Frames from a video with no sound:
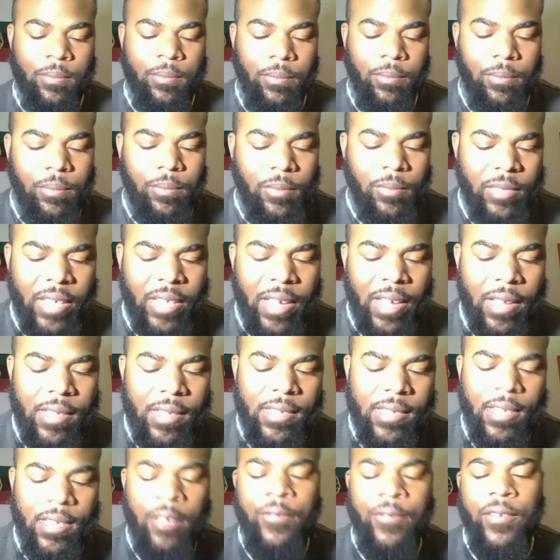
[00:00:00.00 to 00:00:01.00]

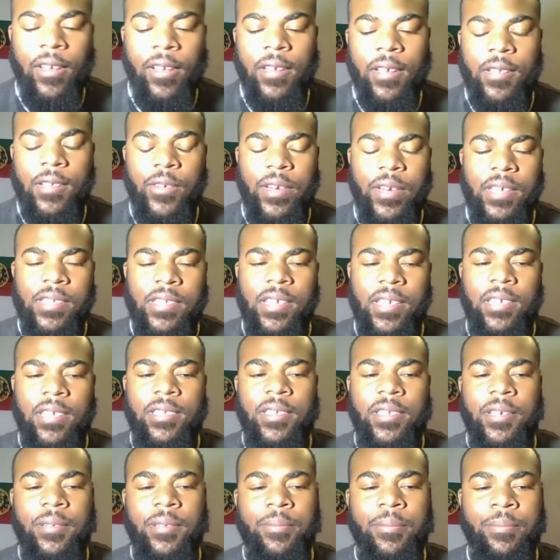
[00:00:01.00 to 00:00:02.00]
DNC Philly
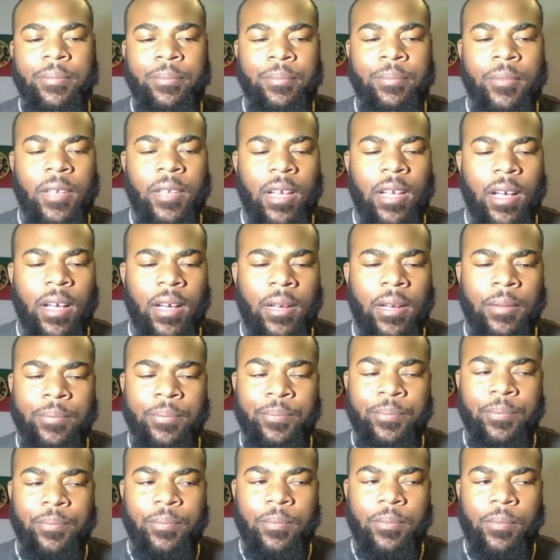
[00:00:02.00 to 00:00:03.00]
2016. Um,
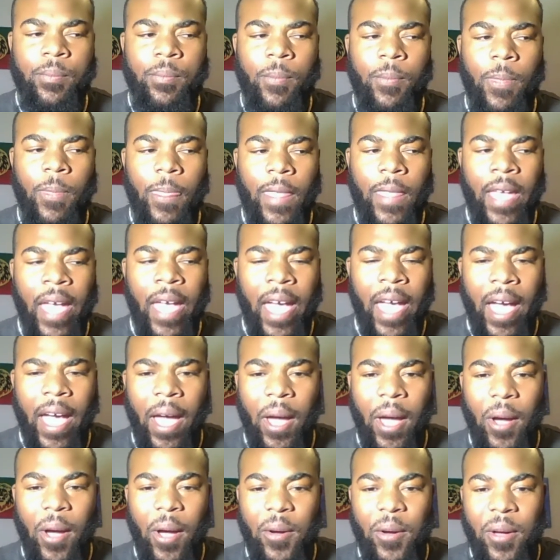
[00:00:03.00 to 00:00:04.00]

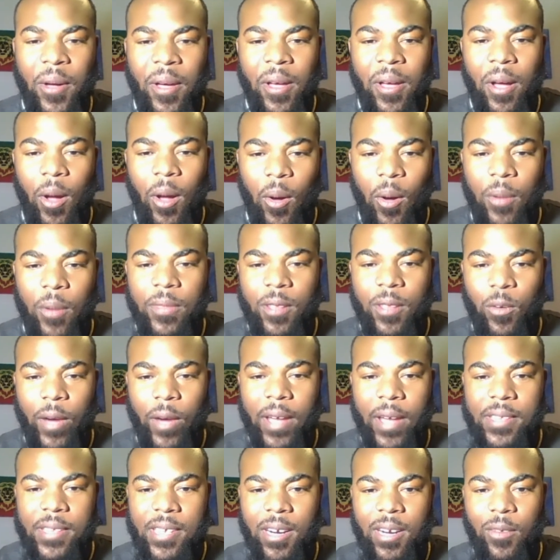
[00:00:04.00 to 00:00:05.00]
how on the way
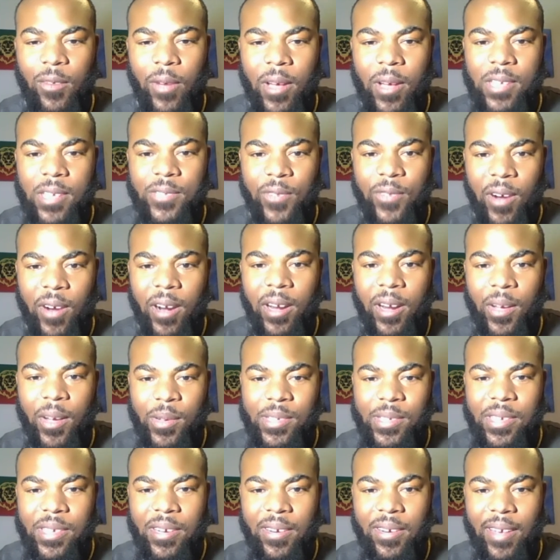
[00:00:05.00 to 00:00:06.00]
to the Wells Fargo
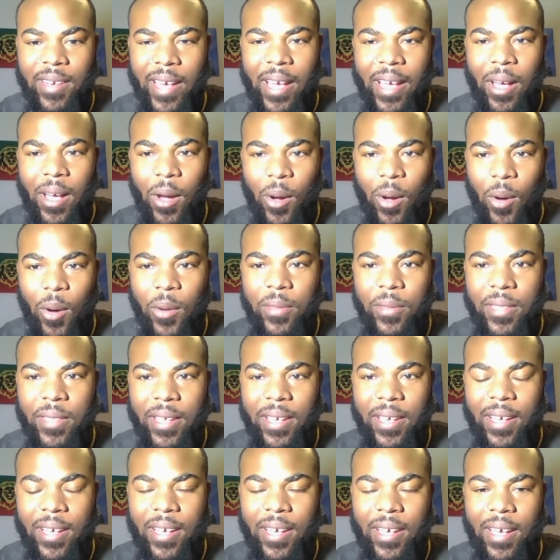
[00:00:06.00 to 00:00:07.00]
Center, like on
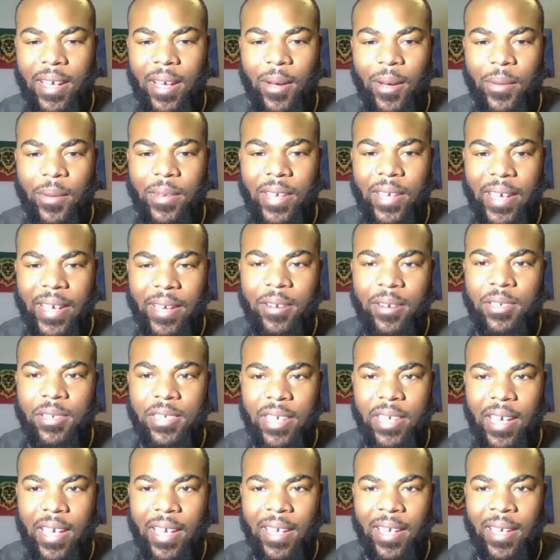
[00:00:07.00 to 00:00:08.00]
the
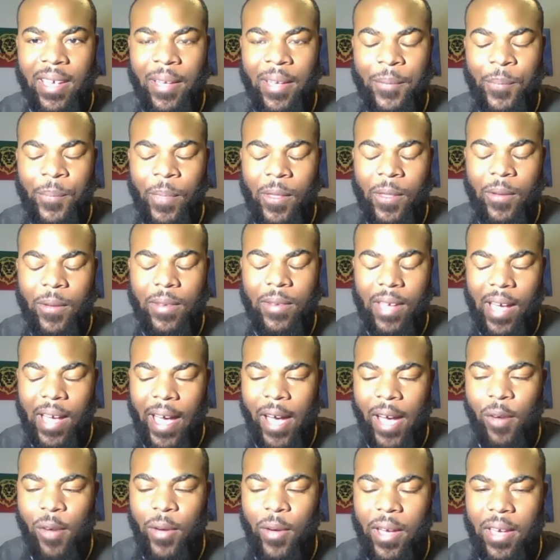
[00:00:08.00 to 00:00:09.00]
interstate, on the
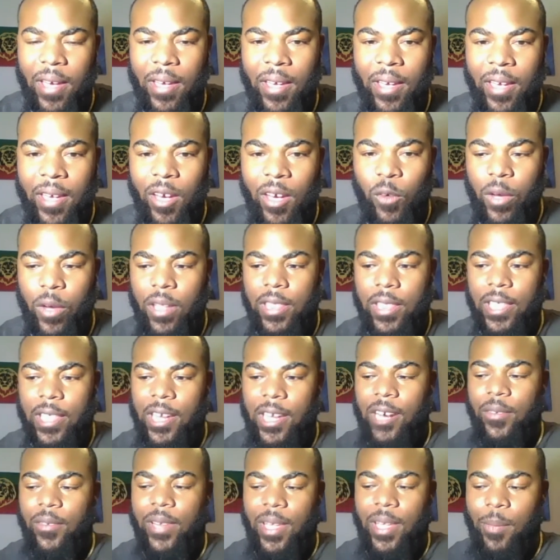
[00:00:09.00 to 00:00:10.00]
highway, we
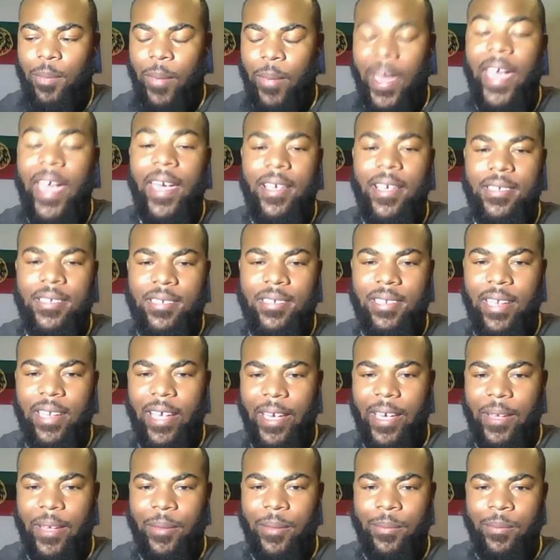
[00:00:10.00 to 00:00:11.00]
literally passed
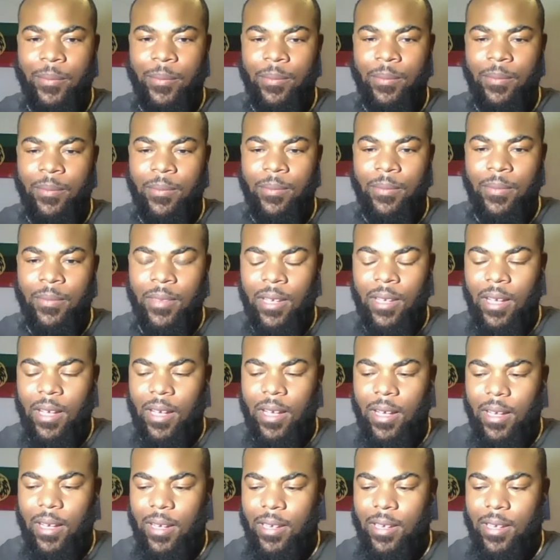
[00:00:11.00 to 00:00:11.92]
like uh